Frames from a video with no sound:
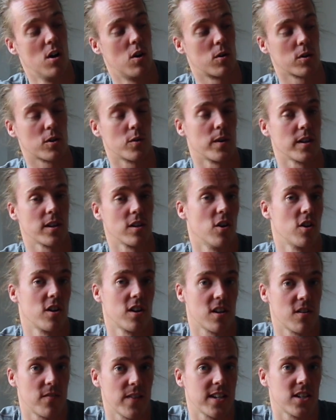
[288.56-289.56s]
or going on
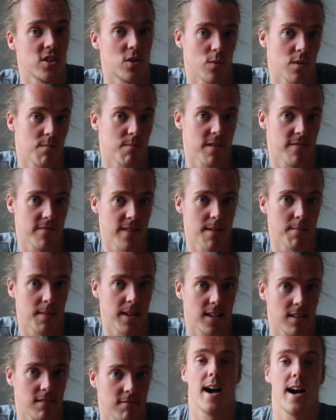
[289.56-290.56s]
an adventure with my
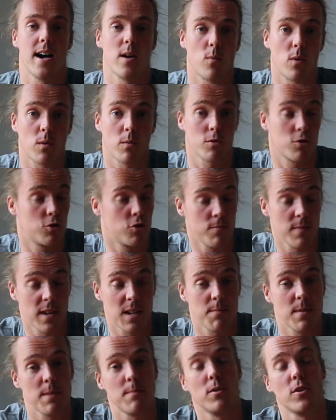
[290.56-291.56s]
family. I work with too
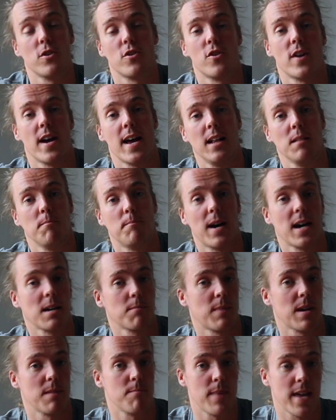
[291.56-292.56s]
many people who are held
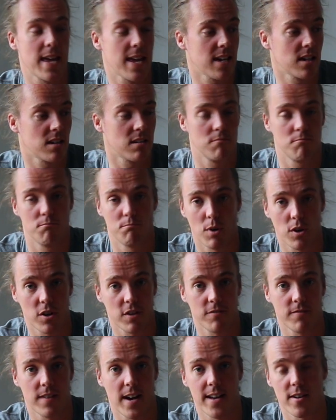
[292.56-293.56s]
back by pain, body
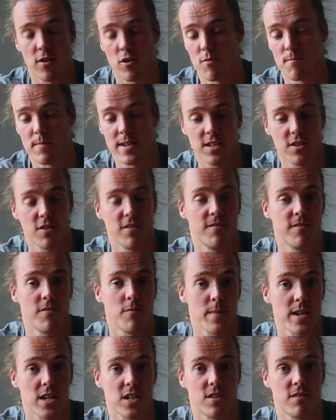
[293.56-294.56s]
fat, or
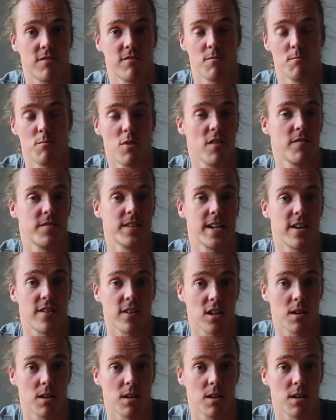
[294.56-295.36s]
misinformation from profiteering